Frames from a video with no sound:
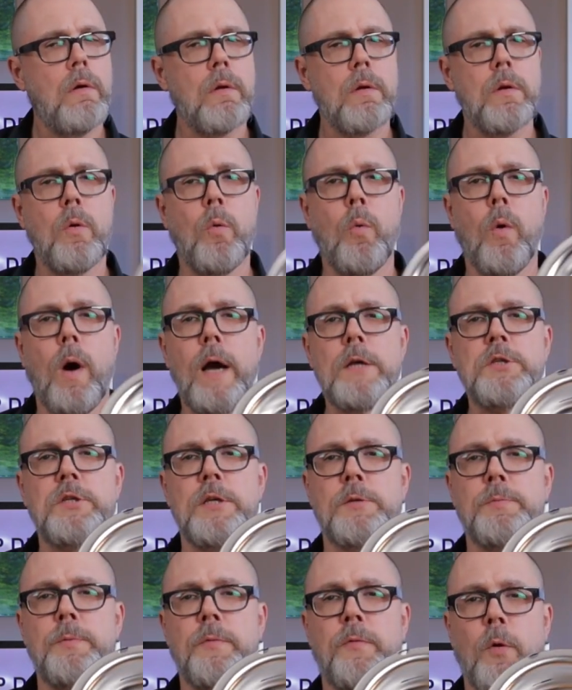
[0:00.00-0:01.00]
I'm going to wash
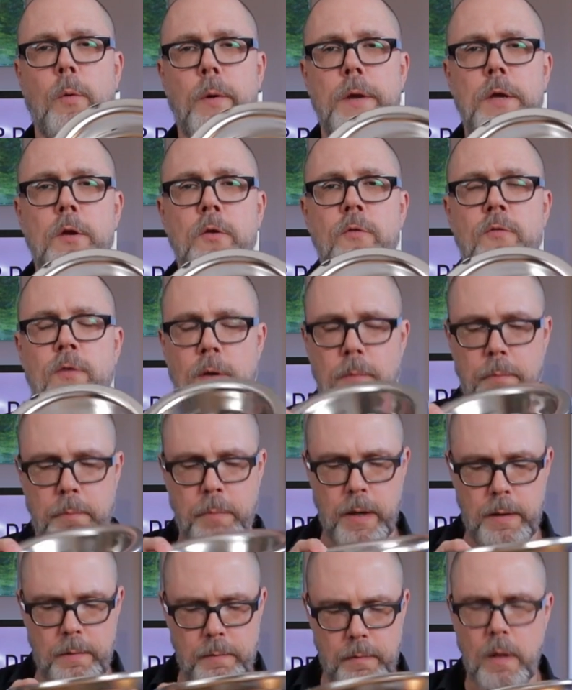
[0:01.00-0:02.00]
this before we use it,
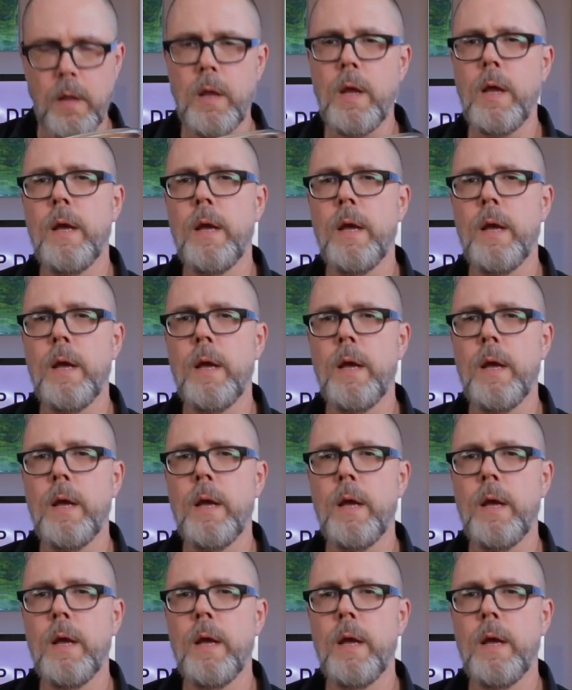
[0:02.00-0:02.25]
but